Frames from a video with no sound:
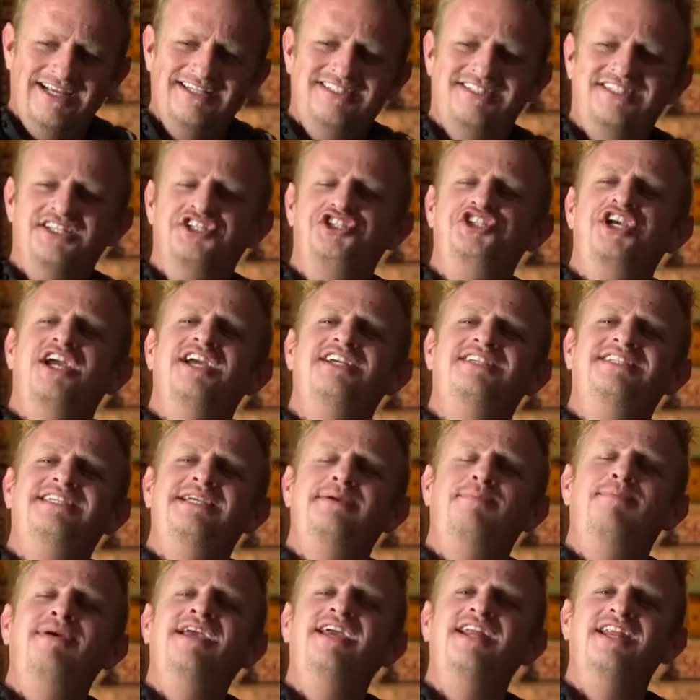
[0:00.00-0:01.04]
It's the
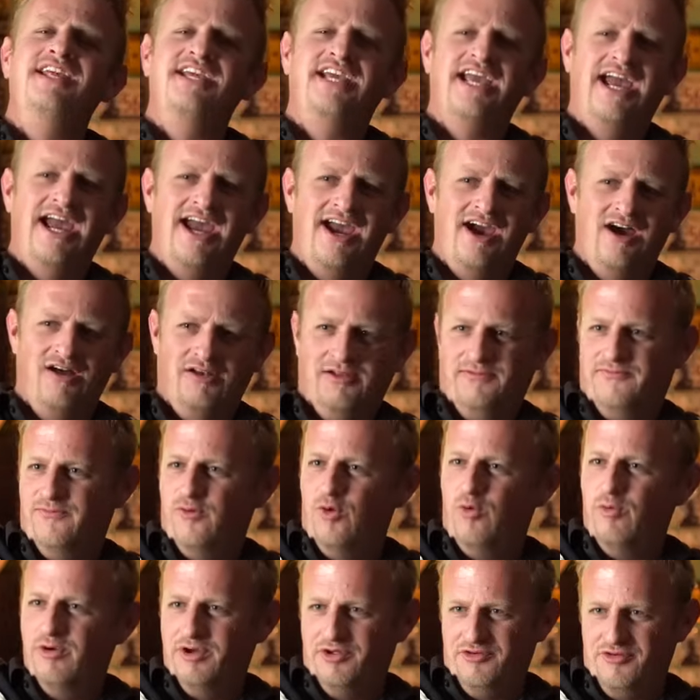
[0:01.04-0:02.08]
JCPenney gal of
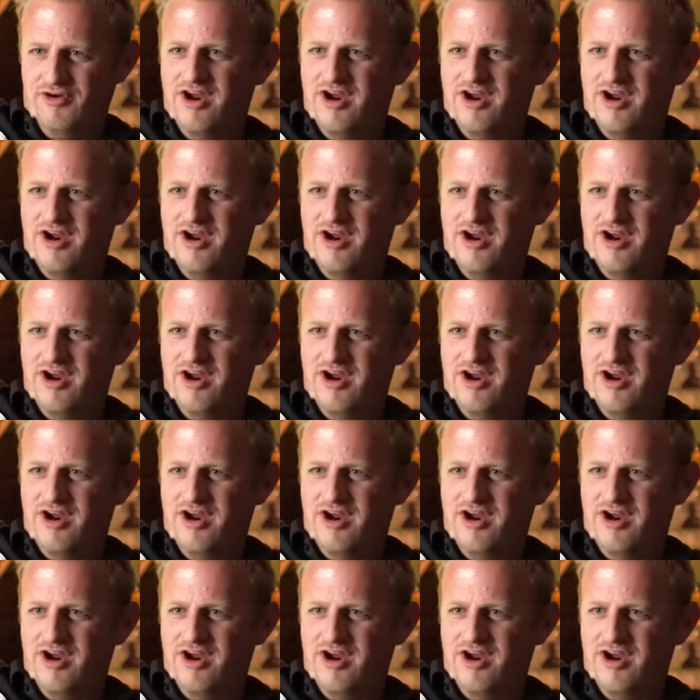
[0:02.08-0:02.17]
four-wheel